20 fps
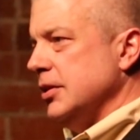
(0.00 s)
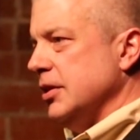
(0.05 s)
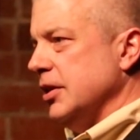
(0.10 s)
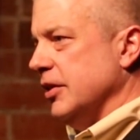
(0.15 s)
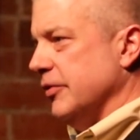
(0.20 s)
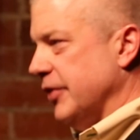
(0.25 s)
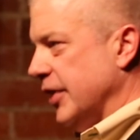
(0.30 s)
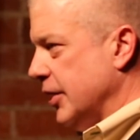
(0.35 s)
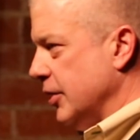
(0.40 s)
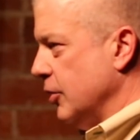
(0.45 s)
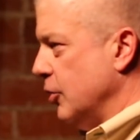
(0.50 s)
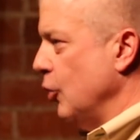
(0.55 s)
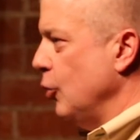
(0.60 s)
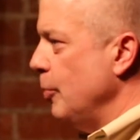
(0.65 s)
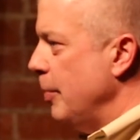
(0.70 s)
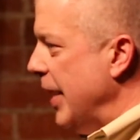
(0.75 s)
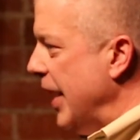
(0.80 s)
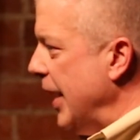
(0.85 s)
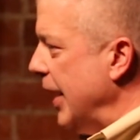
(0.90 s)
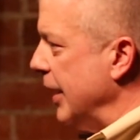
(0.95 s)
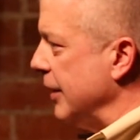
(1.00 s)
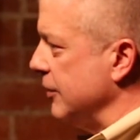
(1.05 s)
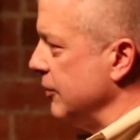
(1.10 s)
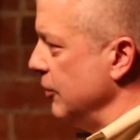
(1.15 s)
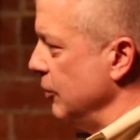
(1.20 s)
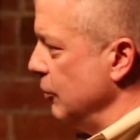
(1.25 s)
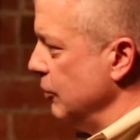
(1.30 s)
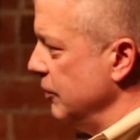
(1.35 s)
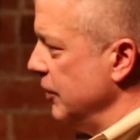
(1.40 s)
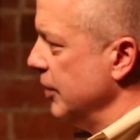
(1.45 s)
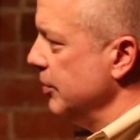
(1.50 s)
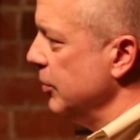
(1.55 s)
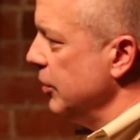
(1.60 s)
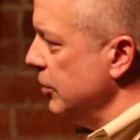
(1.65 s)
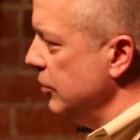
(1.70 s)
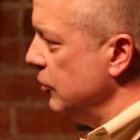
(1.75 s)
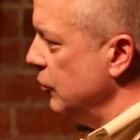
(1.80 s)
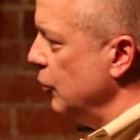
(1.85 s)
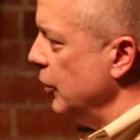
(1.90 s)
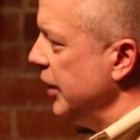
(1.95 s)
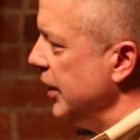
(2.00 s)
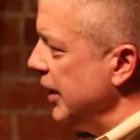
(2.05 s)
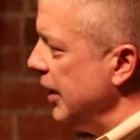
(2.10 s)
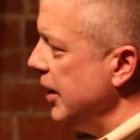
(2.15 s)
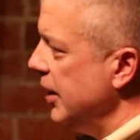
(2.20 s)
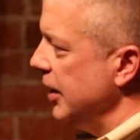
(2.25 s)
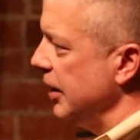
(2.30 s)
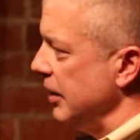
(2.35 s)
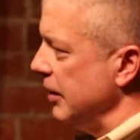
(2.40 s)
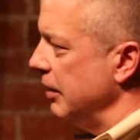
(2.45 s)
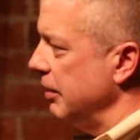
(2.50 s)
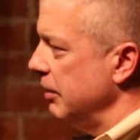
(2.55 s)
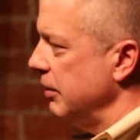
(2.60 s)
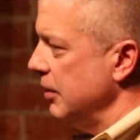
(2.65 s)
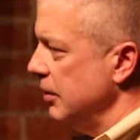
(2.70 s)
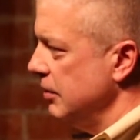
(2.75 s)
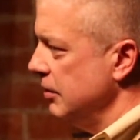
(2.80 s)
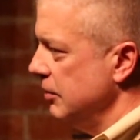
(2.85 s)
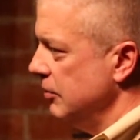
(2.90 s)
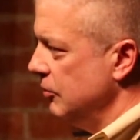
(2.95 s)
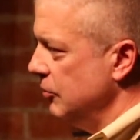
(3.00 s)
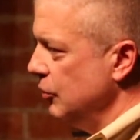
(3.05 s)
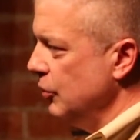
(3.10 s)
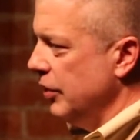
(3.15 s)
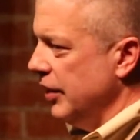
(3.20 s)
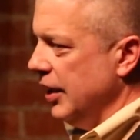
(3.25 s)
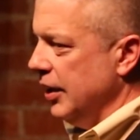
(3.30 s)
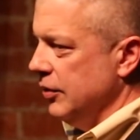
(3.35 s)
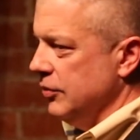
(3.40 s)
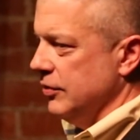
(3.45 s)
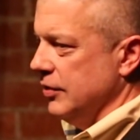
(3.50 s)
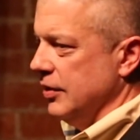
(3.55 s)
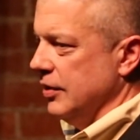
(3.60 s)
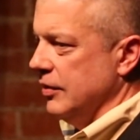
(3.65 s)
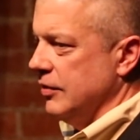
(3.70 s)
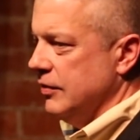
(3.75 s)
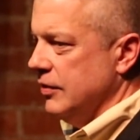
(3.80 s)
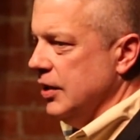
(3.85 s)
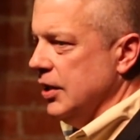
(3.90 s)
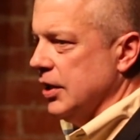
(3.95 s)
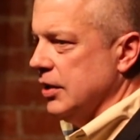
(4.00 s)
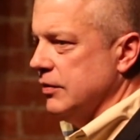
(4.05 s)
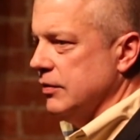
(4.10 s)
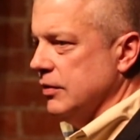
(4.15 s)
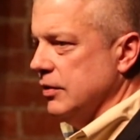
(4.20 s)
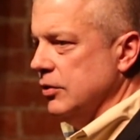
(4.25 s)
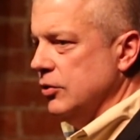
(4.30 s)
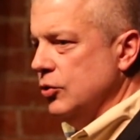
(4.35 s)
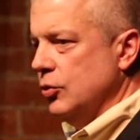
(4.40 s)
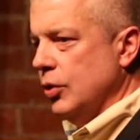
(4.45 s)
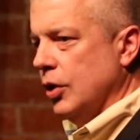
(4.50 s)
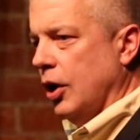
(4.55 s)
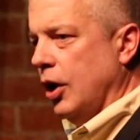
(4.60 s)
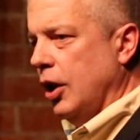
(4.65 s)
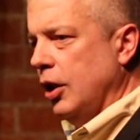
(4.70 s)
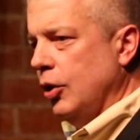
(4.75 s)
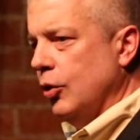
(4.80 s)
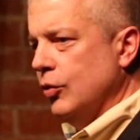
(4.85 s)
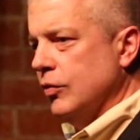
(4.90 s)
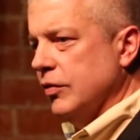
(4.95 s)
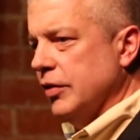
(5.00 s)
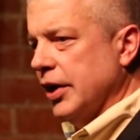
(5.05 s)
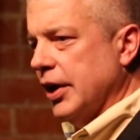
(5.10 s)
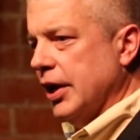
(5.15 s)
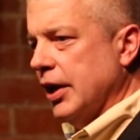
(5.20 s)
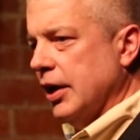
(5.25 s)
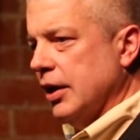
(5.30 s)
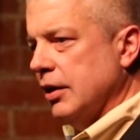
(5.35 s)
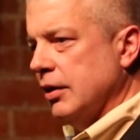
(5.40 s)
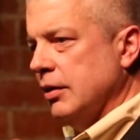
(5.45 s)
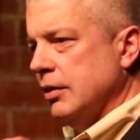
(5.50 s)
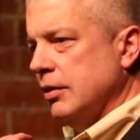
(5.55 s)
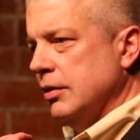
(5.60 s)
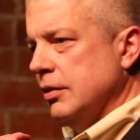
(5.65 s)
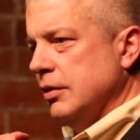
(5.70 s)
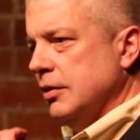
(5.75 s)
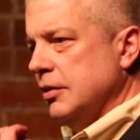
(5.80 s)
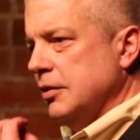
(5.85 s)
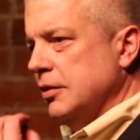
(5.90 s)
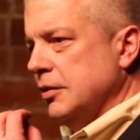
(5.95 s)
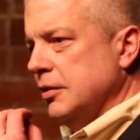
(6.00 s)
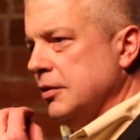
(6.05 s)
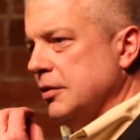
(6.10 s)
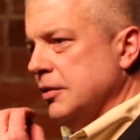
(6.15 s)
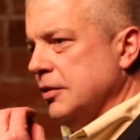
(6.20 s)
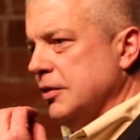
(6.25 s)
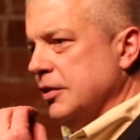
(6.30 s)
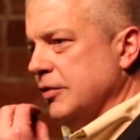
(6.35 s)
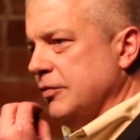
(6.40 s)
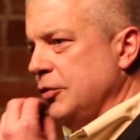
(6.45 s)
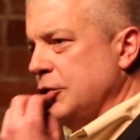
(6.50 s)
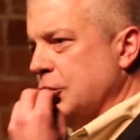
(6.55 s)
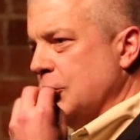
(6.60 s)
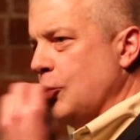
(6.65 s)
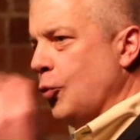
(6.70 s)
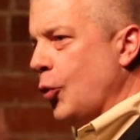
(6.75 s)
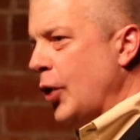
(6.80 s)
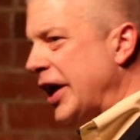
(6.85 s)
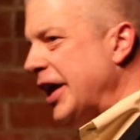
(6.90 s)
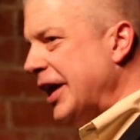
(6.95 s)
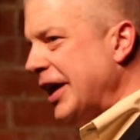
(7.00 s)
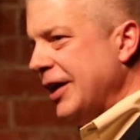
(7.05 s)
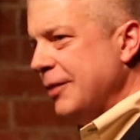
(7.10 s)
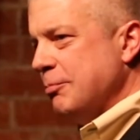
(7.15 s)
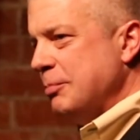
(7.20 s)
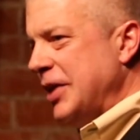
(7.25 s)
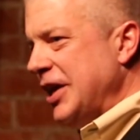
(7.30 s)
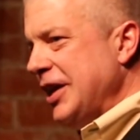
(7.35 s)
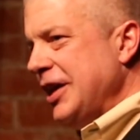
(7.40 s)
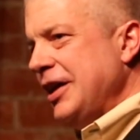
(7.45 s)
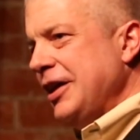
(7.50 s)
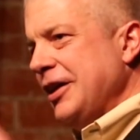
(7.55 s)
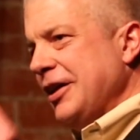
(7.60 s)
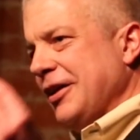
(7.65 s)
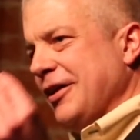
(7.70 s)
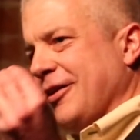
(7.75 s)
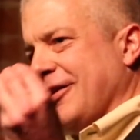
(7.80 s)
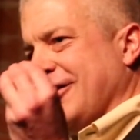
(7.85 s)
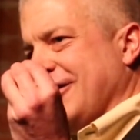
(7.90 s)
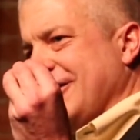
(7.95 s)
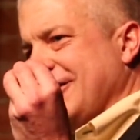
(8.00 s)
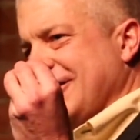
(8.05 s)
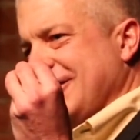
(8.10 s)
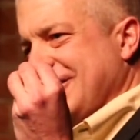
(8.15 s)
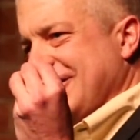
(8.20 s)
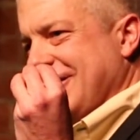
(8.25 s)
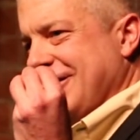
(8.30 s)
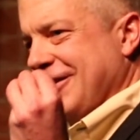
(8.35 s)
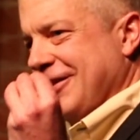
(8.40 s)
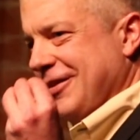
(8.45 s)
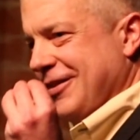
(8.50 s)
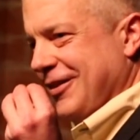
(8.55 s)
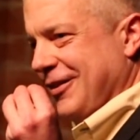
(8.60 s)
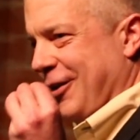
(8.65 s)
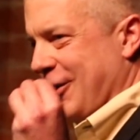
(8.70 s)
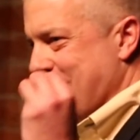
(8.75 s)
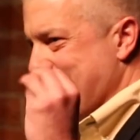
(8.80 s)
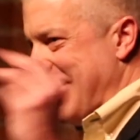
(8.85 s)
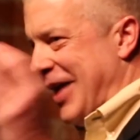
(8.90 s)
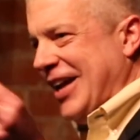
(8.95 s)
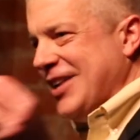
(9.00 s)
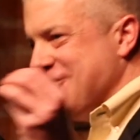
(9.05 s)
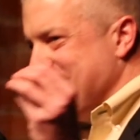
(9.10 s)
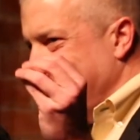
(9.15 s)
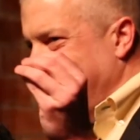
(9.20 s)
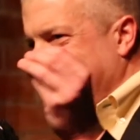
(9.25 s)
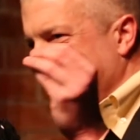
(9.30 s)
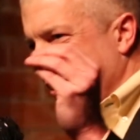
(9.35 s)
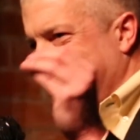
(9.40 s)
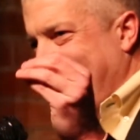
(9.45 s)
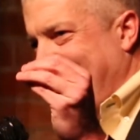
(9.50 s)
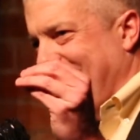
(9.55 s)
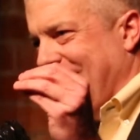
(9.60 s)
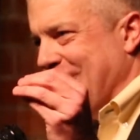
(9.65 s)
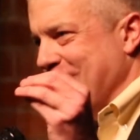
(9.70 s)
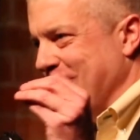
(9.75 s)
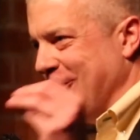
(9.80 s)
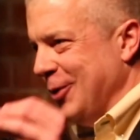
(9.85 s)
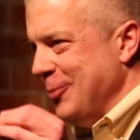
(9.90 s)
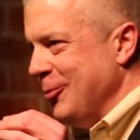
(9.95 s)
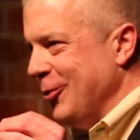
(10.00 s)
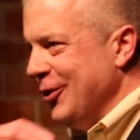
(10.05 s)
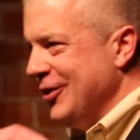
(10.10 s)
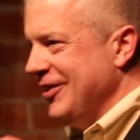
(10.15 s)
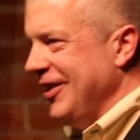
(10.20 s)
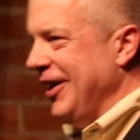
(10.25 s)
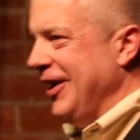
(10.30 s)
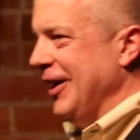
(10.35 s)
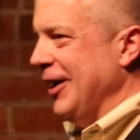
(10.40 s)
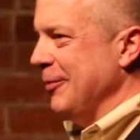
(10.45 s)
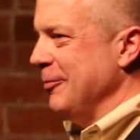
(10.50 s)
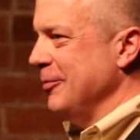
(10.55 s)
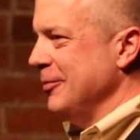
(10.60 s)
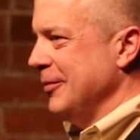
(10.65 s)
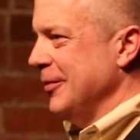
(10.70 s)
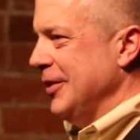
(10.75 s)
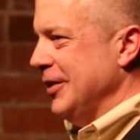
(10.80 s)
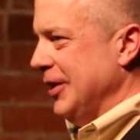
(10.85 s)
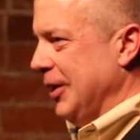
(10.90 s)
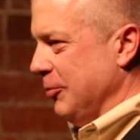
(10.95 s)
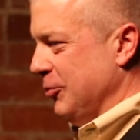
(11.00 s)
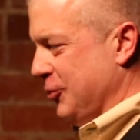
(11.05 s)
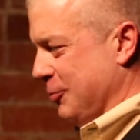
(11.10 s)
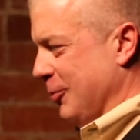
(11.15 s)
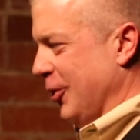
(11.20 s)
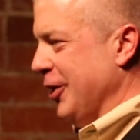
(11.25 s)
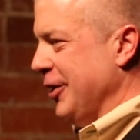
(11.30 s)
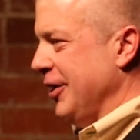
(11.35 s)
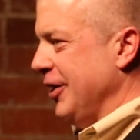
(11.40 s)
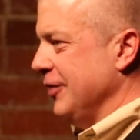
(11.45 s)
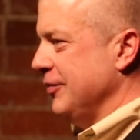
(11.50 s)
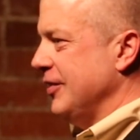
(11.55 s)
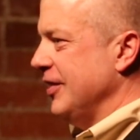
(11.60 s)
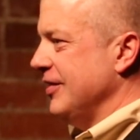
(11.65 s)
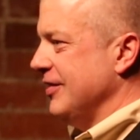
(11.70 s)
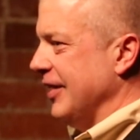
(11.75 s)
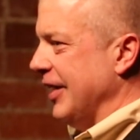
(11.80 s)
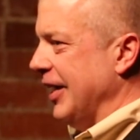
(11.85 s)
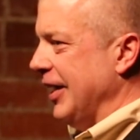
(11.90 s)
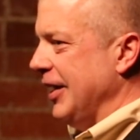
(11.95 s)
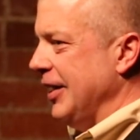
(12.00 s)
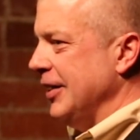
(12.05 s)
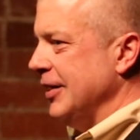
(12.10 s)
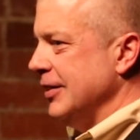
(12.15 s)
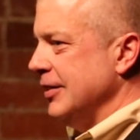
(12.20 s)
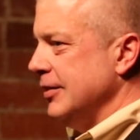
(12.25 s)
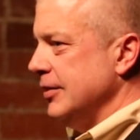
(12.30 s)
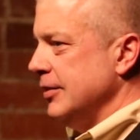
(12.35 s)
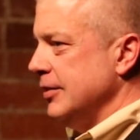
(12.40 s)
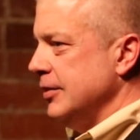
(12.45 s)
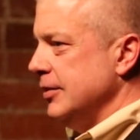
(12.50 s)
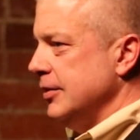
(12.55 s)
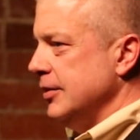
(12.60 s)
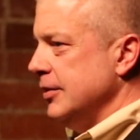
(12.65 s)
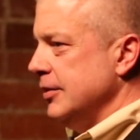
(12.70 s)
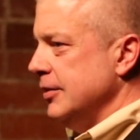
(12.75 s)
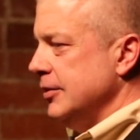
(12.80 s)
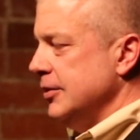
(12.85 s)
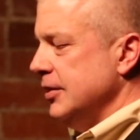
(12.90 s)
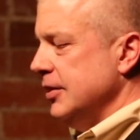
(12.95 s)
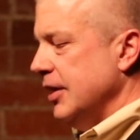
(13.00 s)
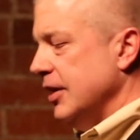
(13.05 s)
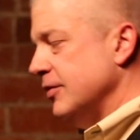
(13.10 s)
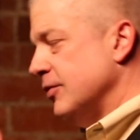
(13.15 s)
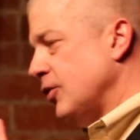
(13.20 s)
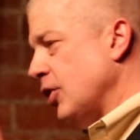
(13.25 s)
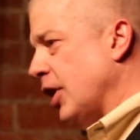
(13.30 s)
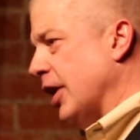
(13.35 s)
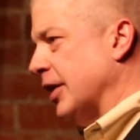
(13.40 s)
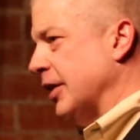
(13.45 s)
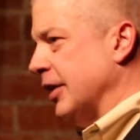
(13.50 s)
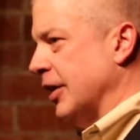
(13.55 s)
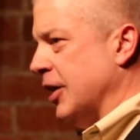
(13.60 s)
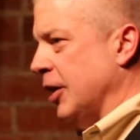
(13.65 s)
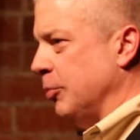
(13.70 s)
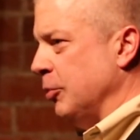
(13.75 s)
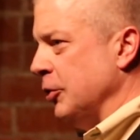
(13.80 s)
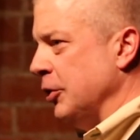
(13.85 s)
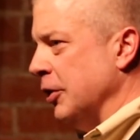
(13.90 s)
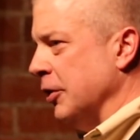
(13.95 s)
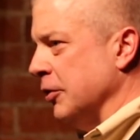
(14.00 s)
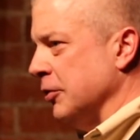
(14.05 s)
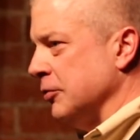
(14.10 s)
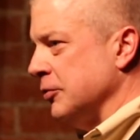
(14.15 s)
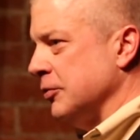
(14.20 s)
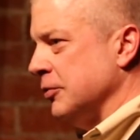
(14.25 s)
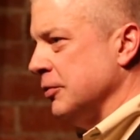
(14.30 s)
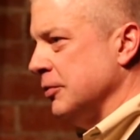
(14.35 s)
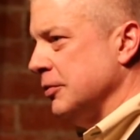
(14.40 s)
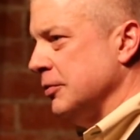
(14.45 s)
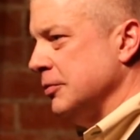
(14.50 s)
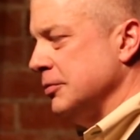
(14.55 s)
And if I could go back to November 29th, 2006, and do it all over again, if you could wink at me on Match.com one more time, I'm smart enough to say, let's talk in a couple years.